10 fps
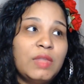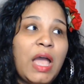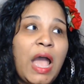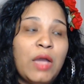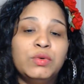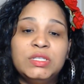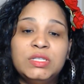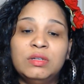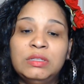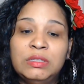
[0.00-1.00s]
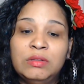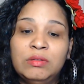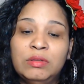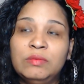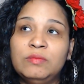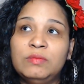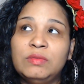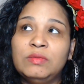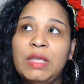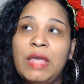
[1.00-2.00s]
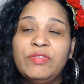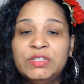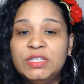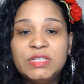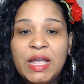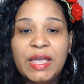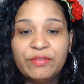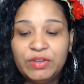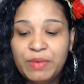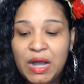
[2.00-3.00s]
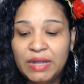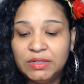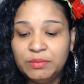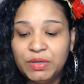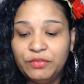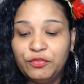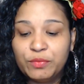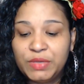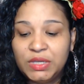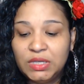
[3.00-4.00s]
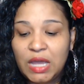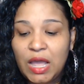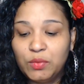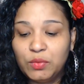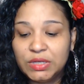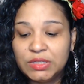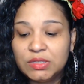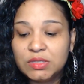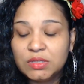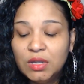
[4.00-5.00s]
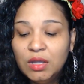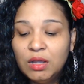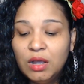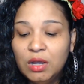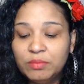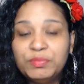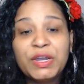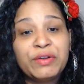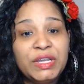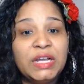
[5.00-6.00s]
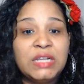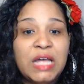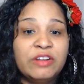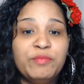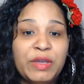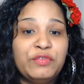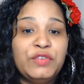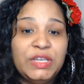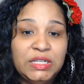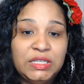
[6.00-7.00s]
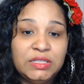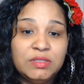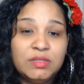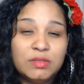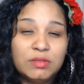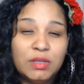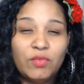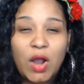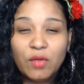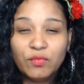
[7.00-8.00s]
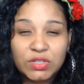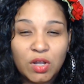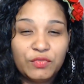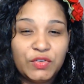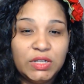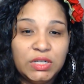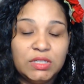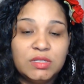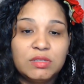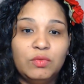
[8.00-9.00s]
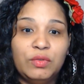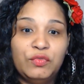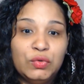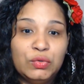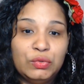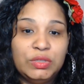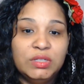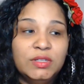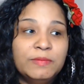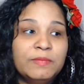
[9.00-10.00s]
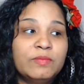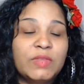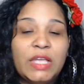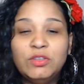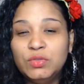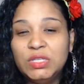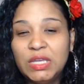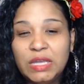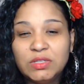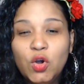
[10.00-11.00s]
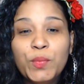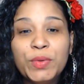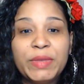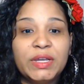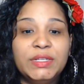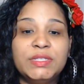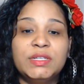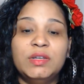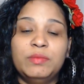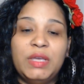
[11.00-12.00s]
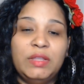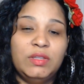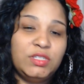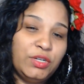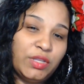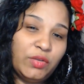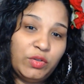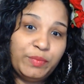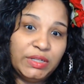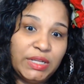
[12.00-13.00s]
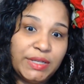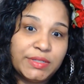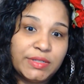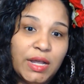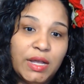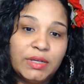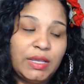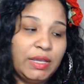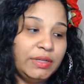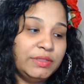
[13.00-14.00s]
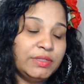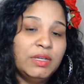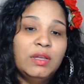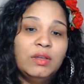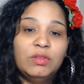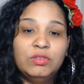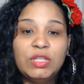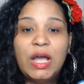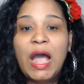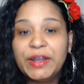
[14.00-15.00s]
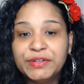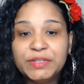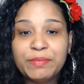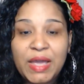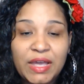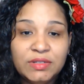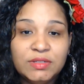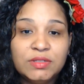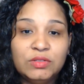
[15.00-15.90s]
I was, and this is not everybody, but for me, I was burying a lot of my feelings, unresolved feelings with food and using it as a coping mechanism. And this year that we've been like stuck and the higher demand,